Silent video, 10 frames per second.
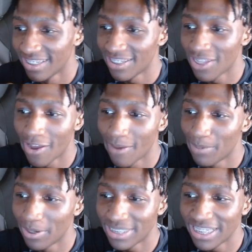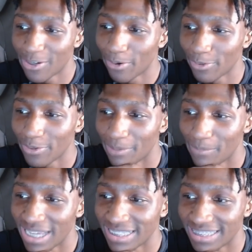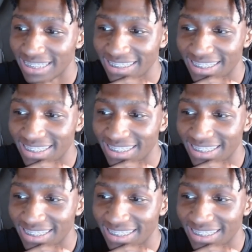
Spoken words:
Nah, bro, she caught on to my shit.